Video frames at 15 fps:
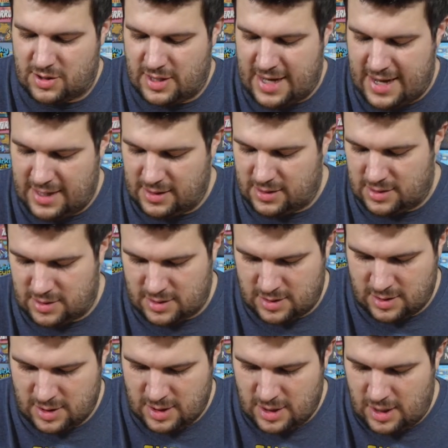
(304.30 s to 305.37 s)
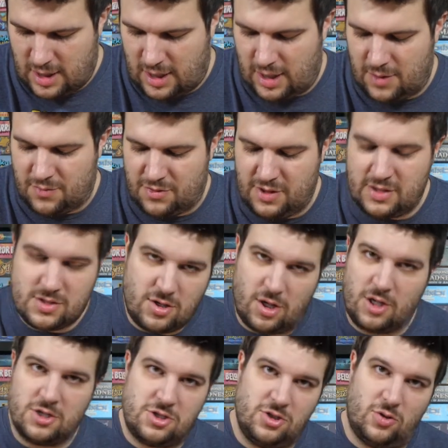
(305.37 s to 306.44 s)
that. These
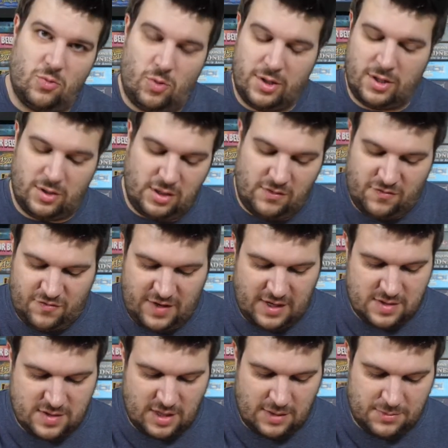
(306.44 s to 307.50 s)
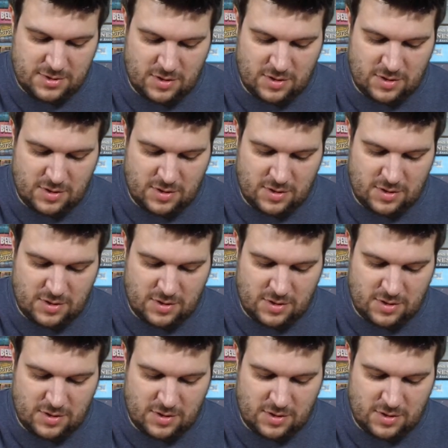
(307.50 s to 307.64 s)
cards you'll want to leave face up,